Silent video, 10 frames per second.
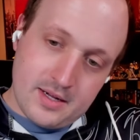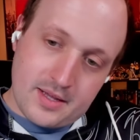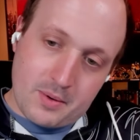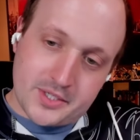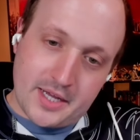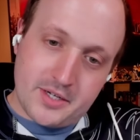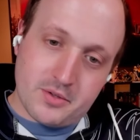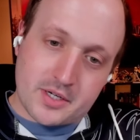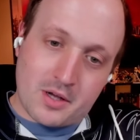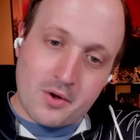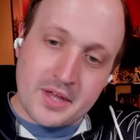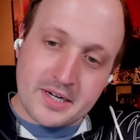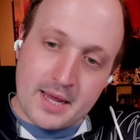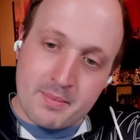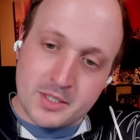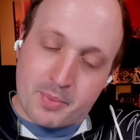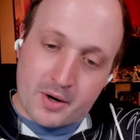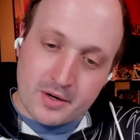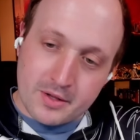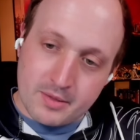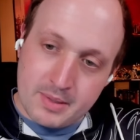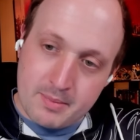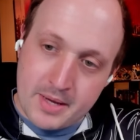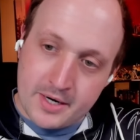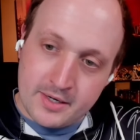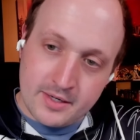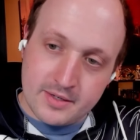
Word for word: Yeah, I wish they'd do the clothing damage part a little bit better.